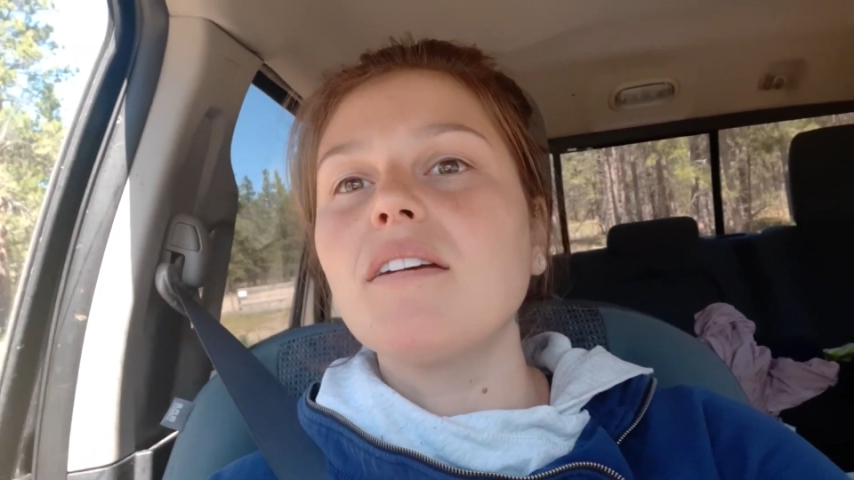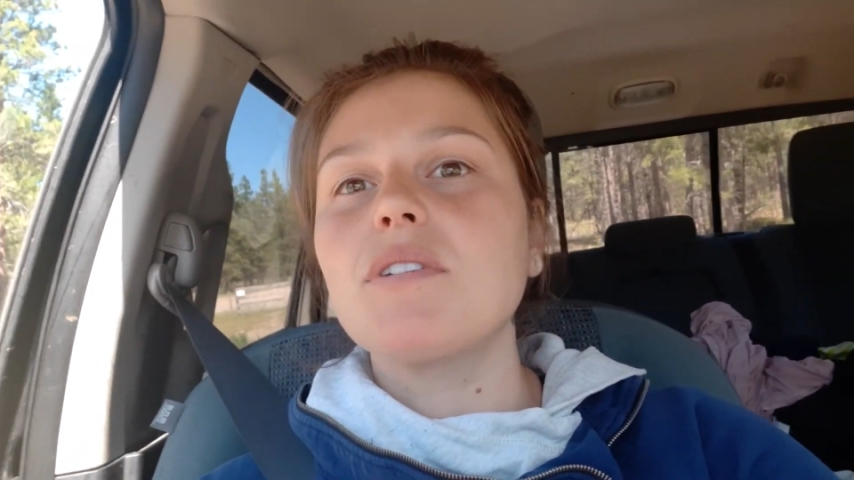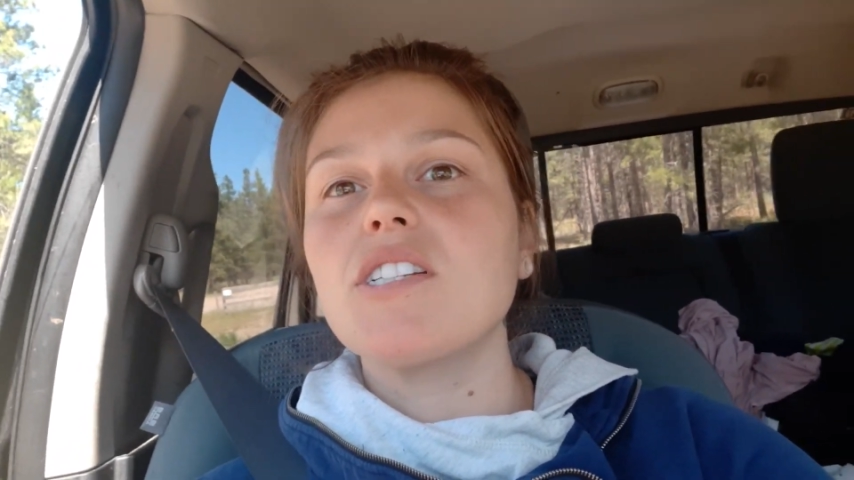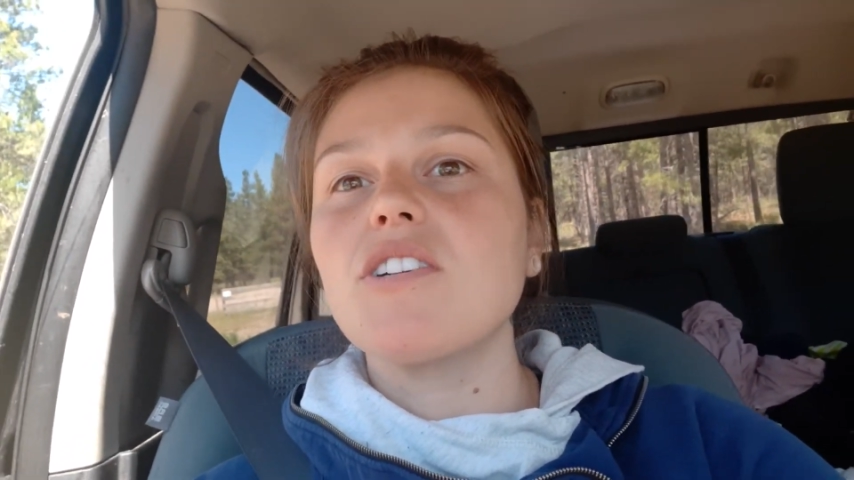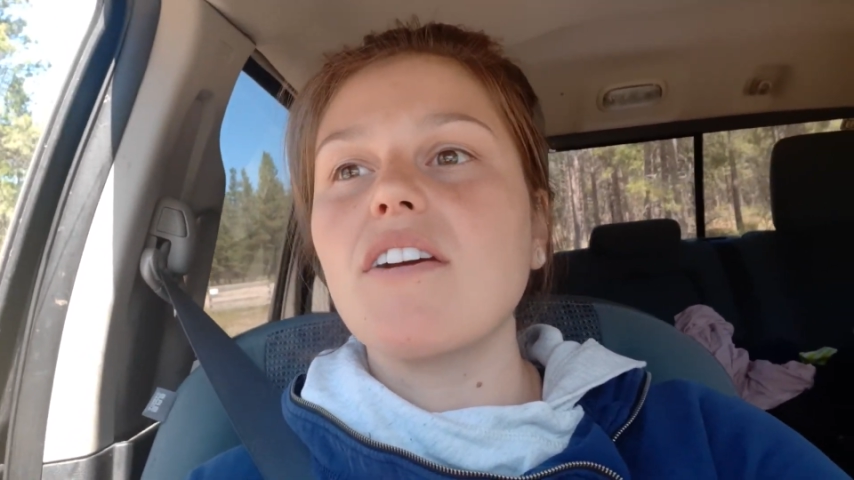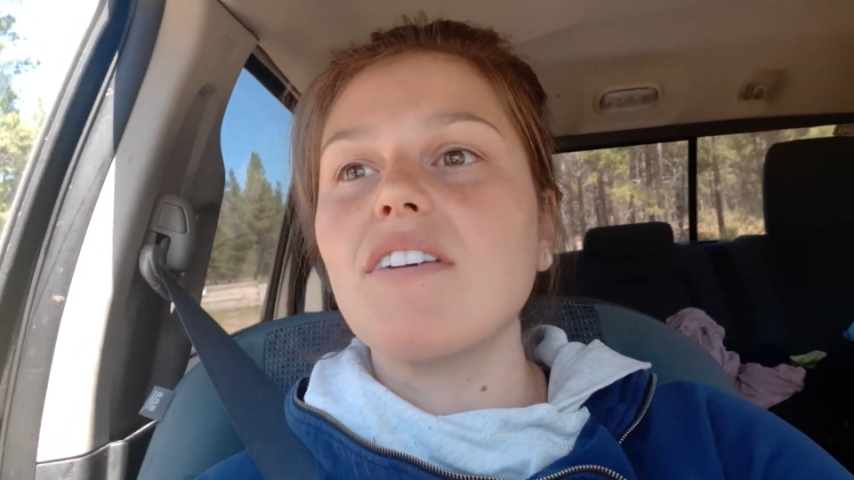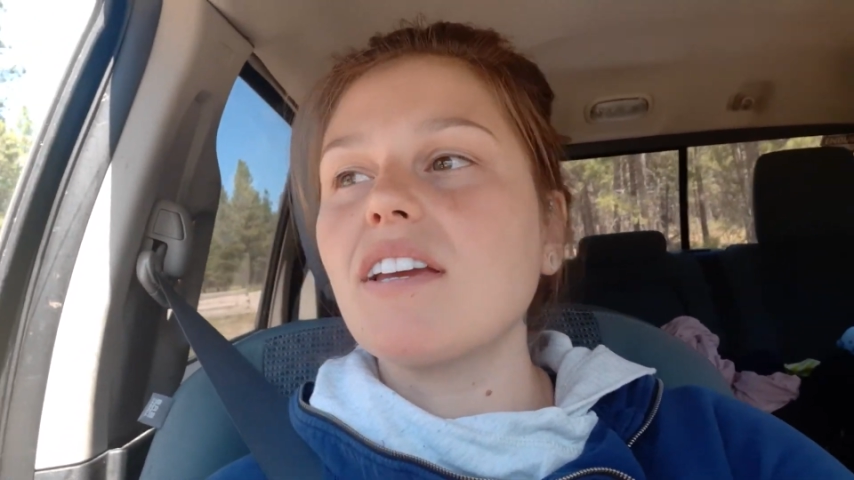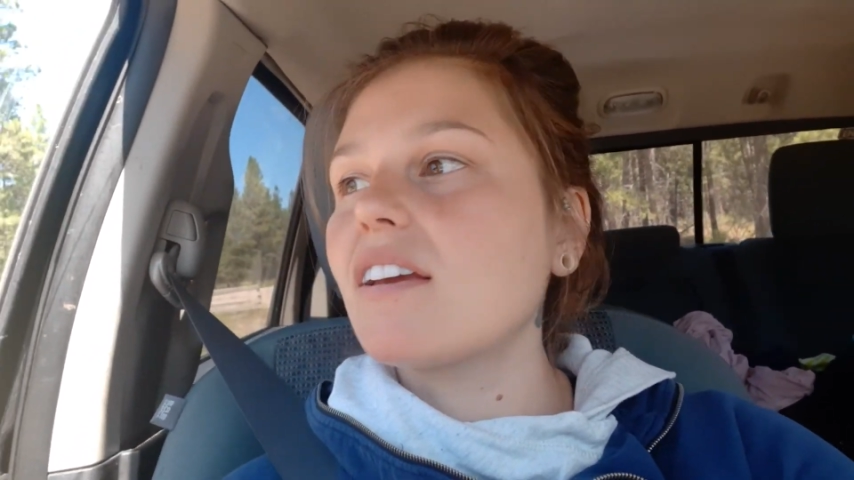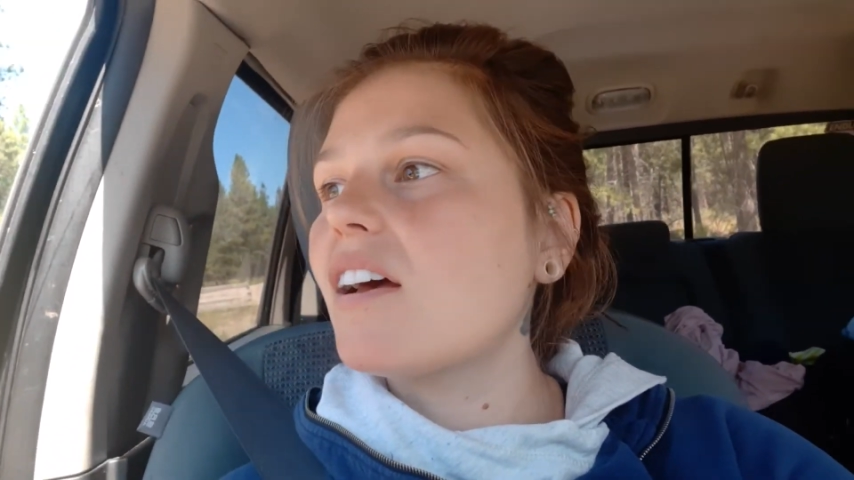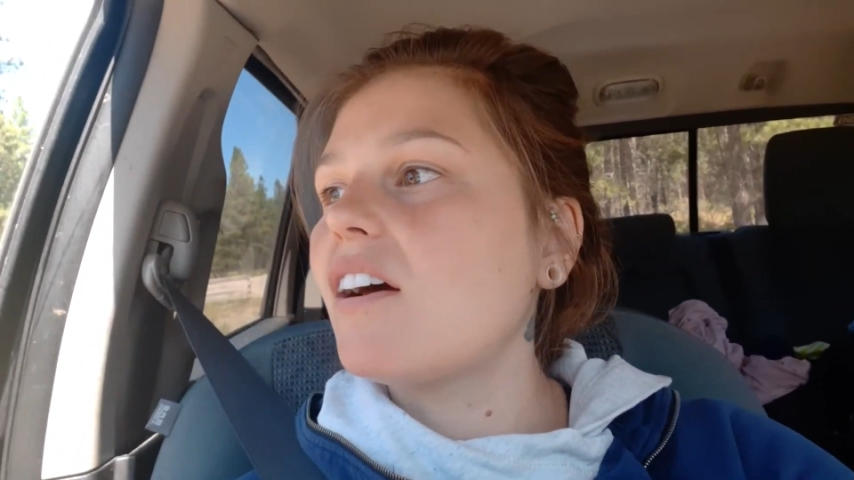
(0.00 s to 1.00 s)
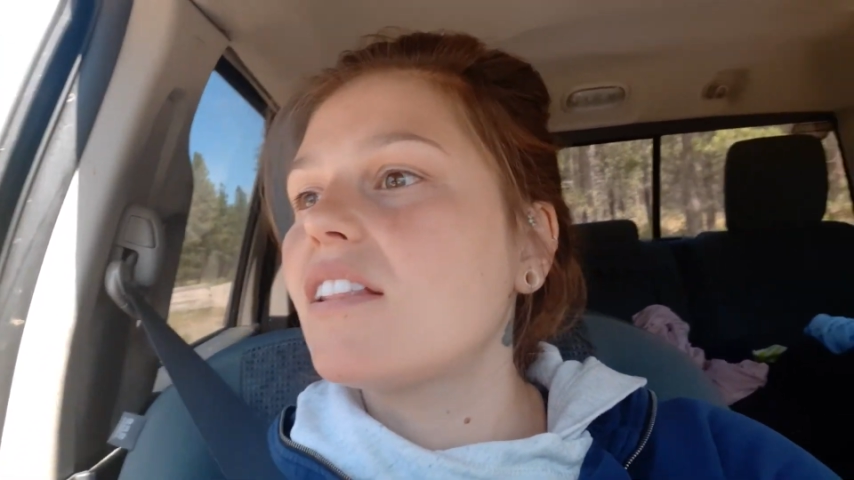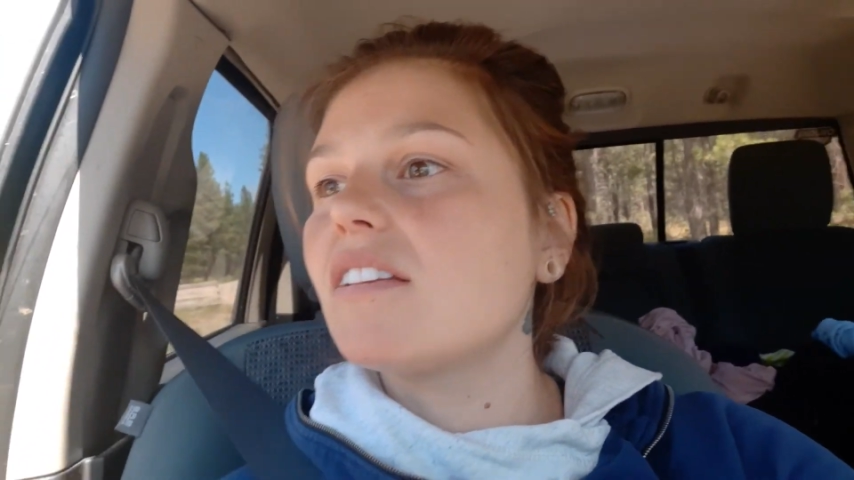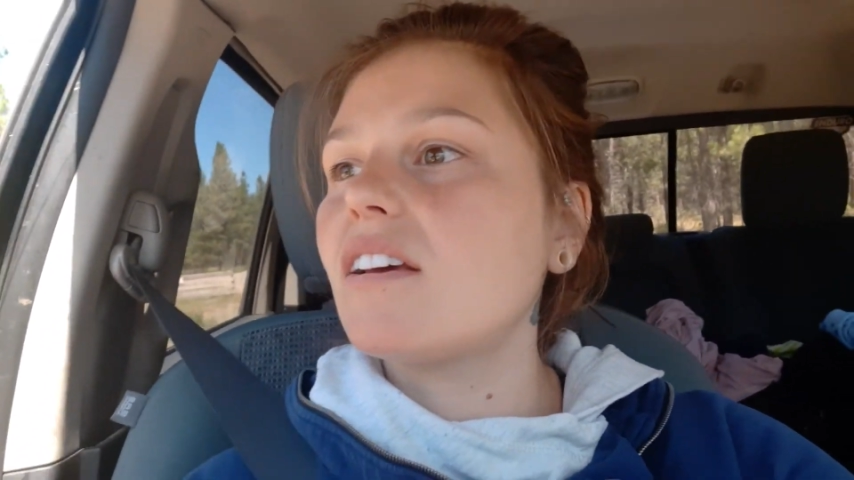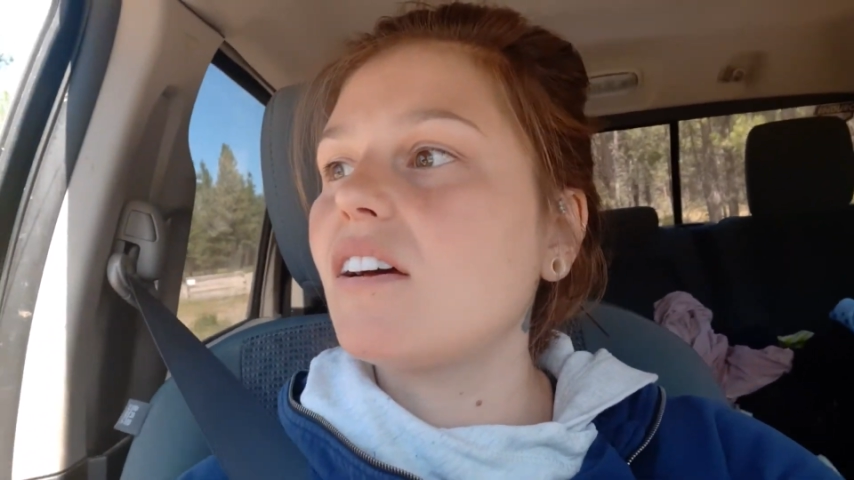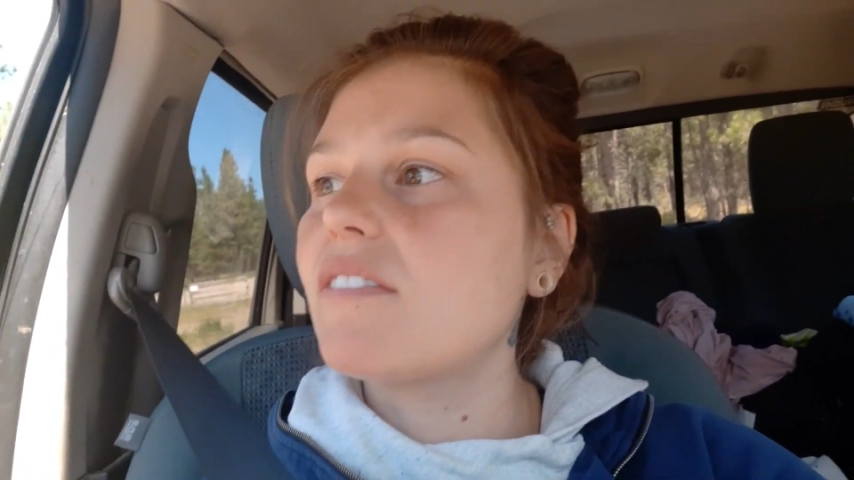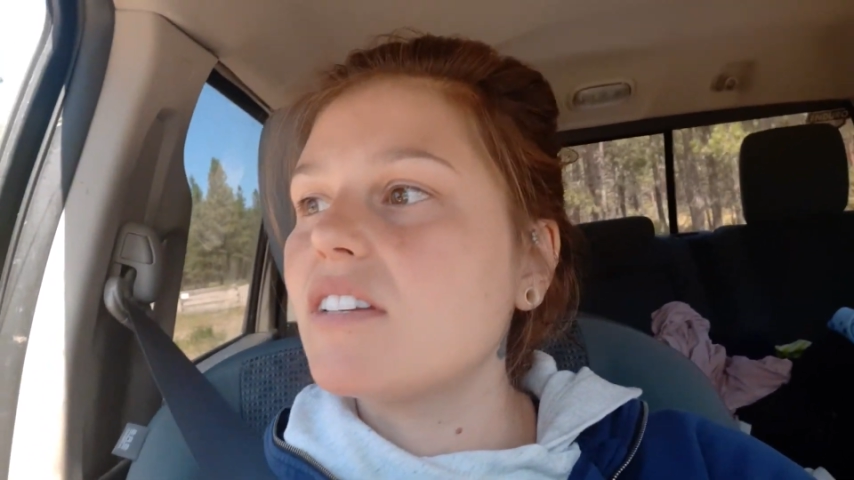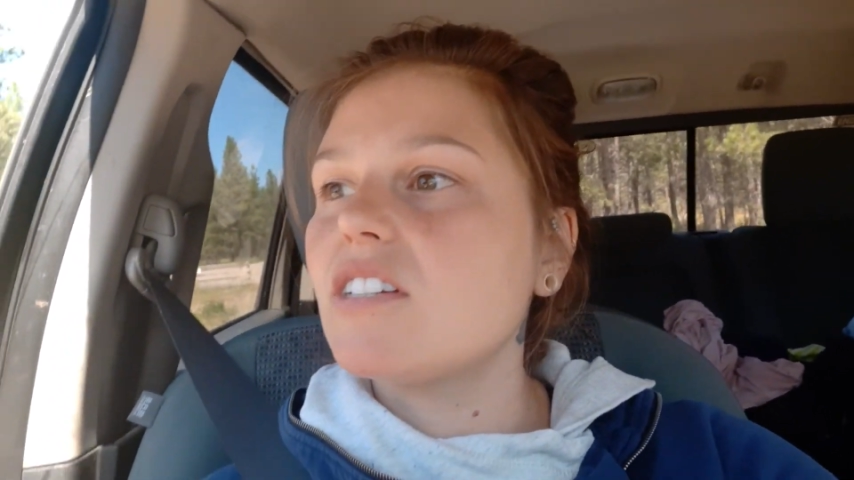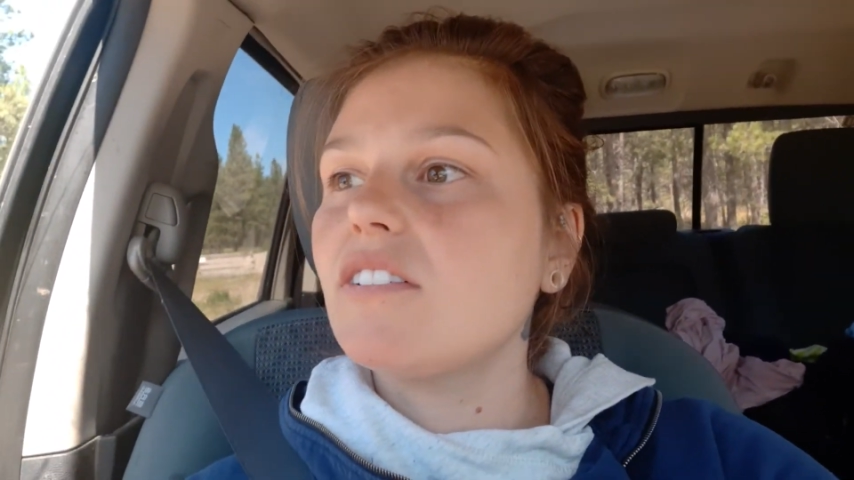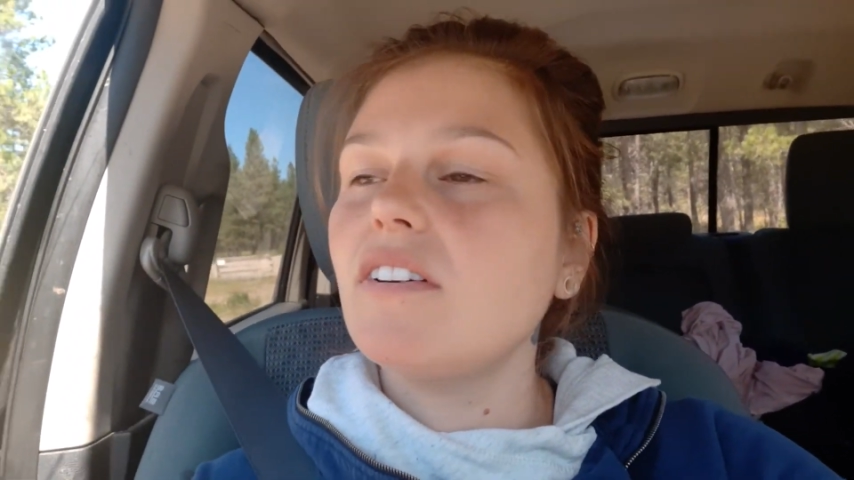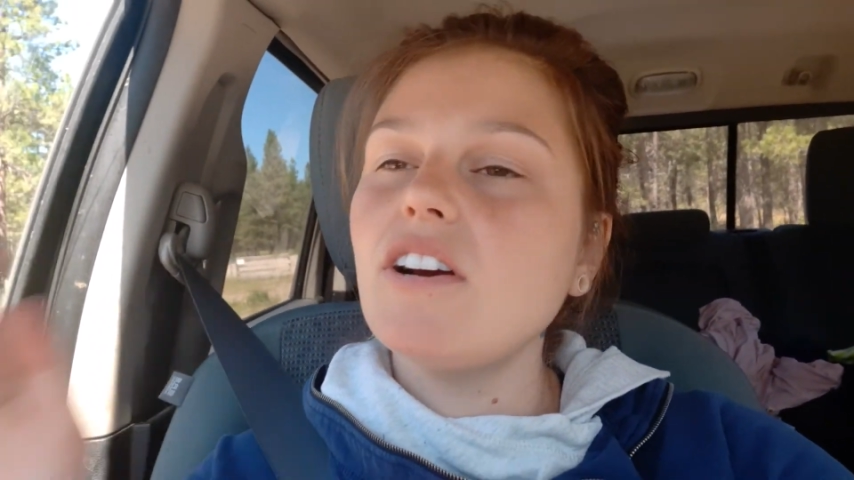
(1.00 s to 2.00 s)
just driving on off the
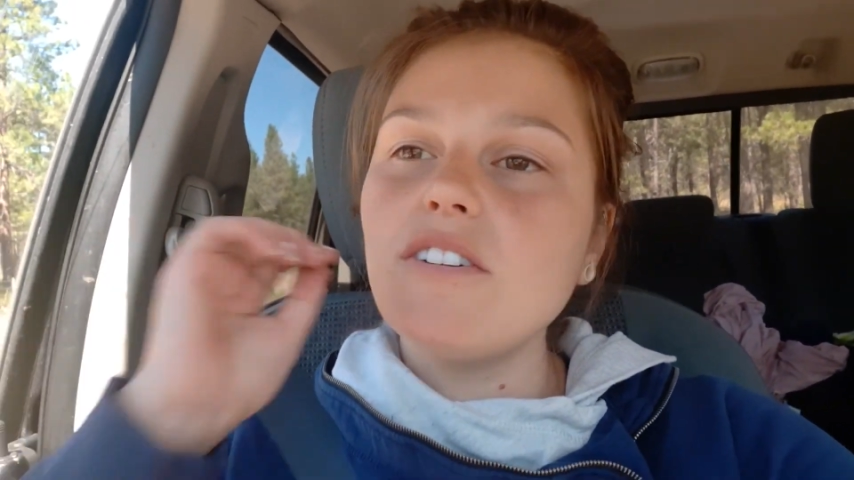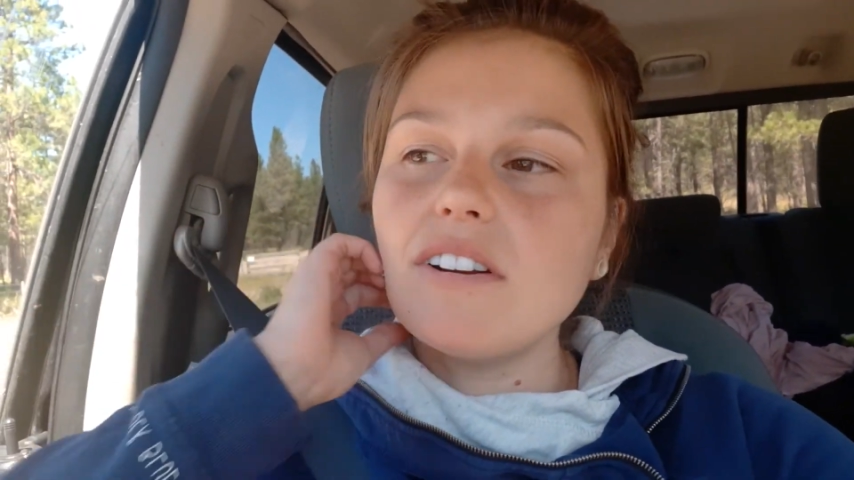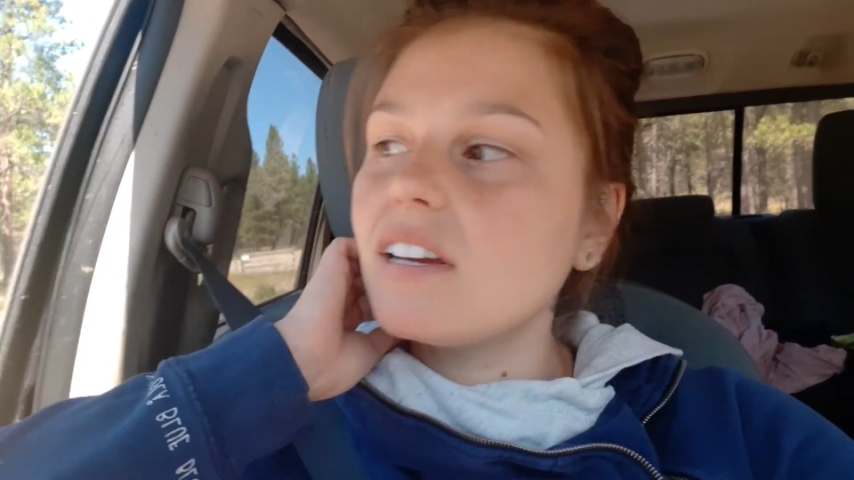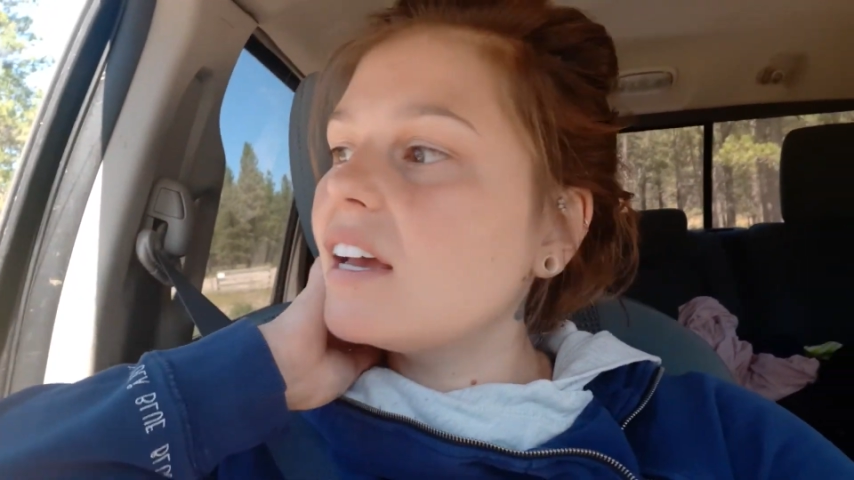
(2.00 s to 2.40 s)
dirt road.